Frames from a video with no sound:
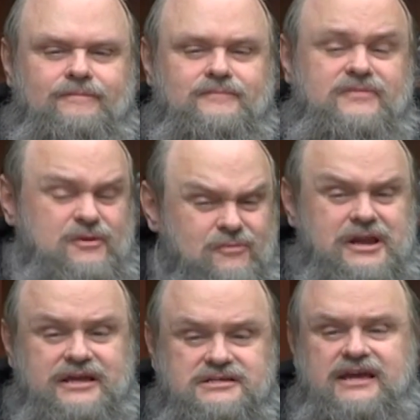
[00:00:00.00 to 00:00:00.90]
then when
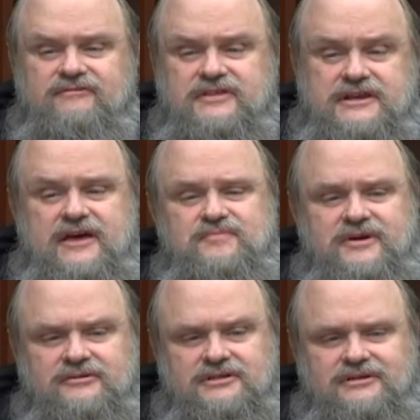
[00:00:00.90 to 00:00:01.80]
he is given the death
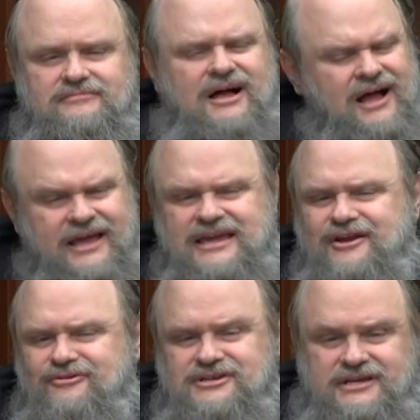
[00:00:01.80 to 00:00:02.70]
penalty, I
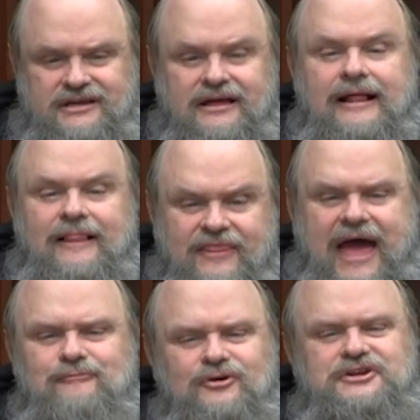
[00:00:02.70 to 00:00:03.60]
guarantee that will